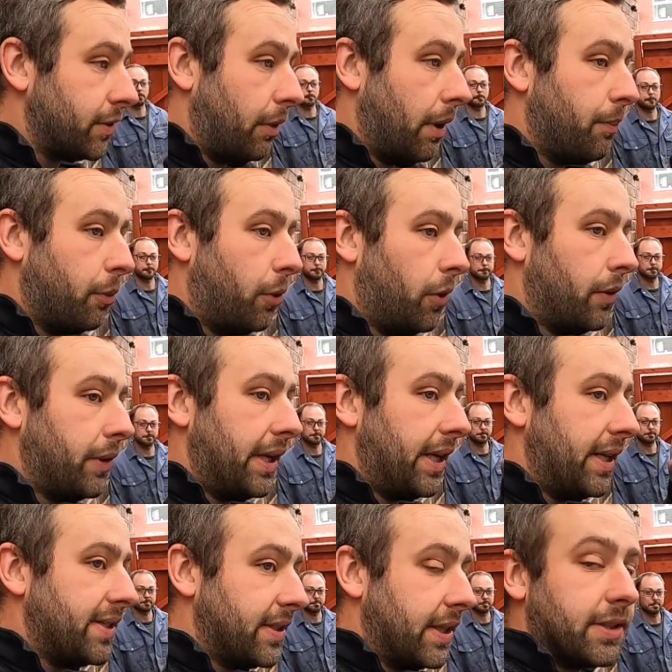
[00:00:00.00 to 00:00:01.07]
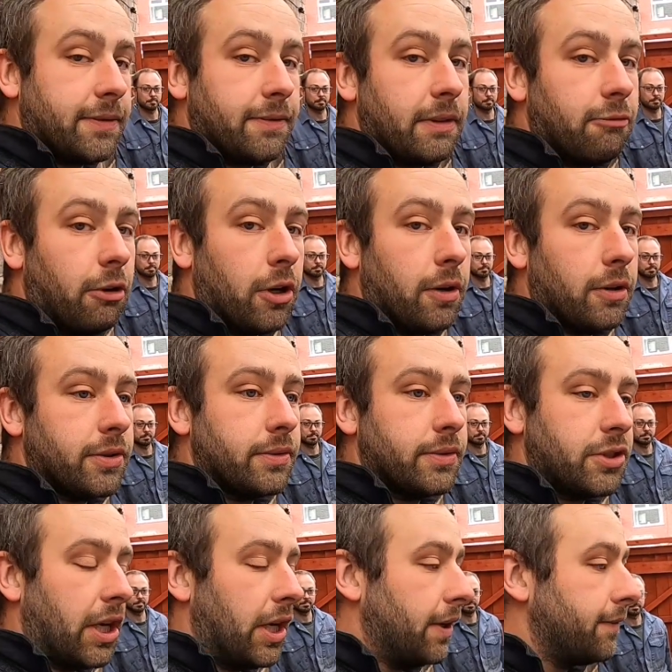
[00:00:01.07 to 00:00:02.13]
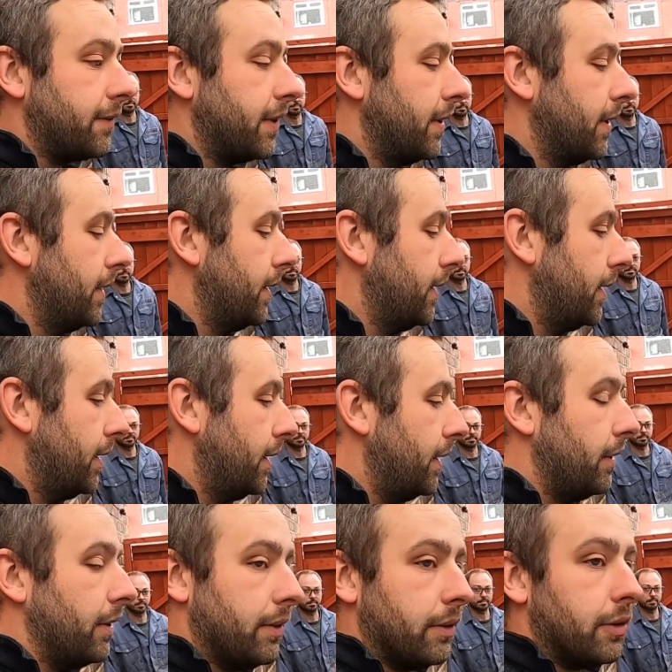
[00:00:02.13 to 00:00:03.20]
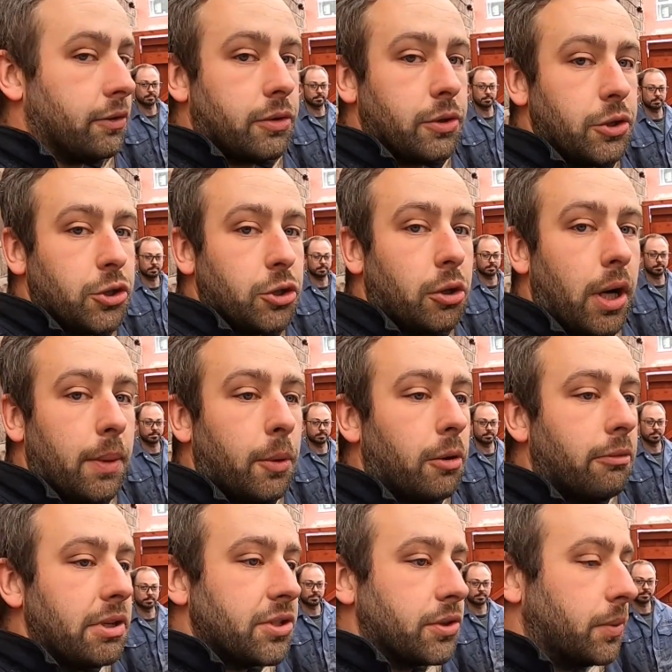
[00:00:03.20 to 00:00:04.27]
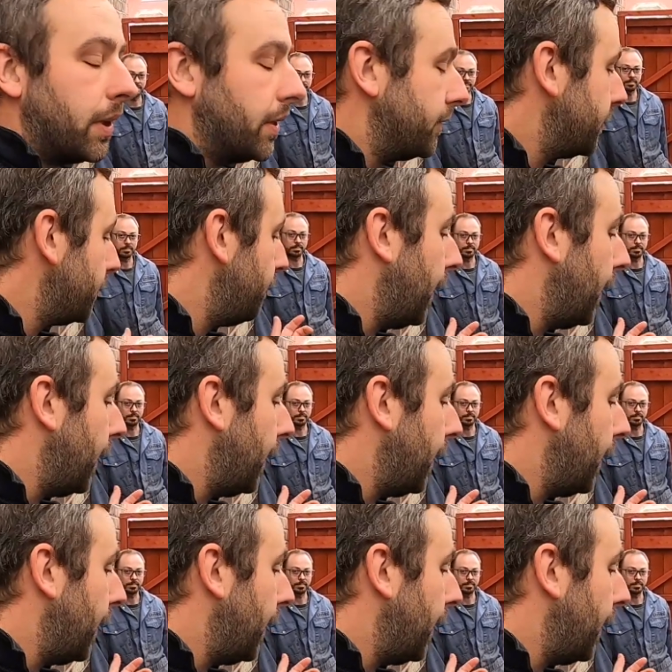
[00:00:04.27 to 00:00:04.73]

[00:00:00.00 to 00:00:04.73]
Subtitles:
So I bought the studs for the rocker shaft. They're too short, I bought original ones.